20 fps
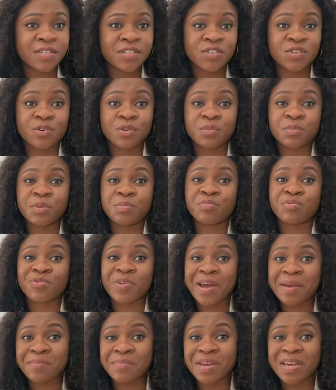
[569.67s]
He's going to be
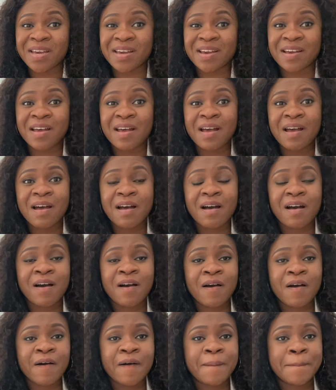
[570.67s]
bribing
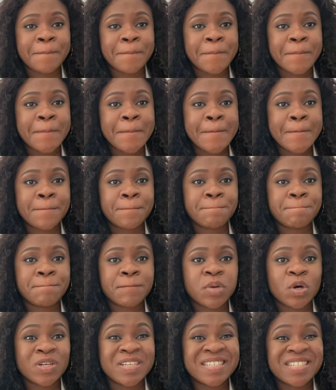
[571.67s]
um,
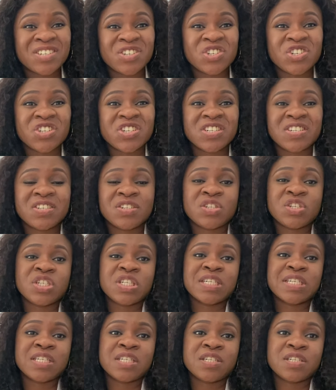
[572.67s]
politicians
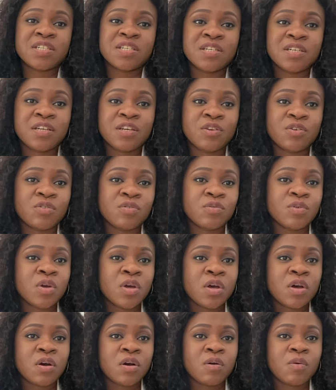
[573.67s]
and, you know,
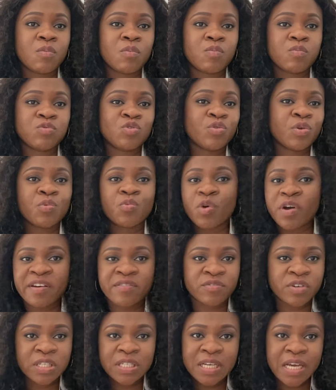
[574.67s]
doing
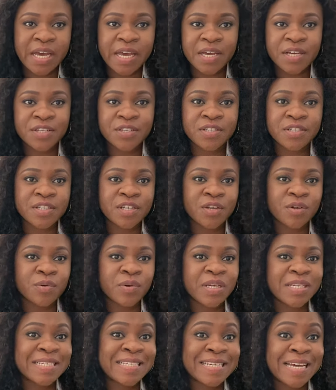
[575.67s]
whatever it takes, you know,
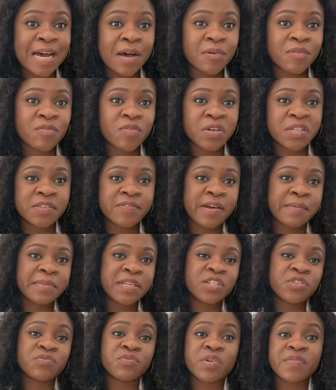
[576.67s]
in town for his
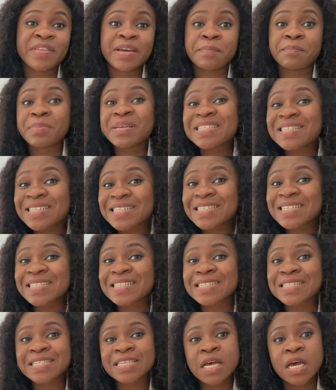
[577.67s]
family to run their
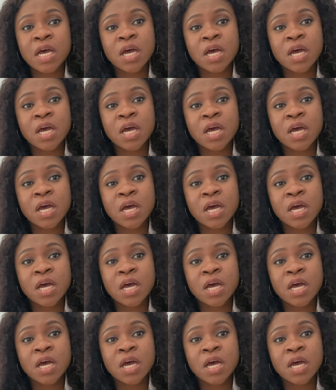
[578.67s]
businesses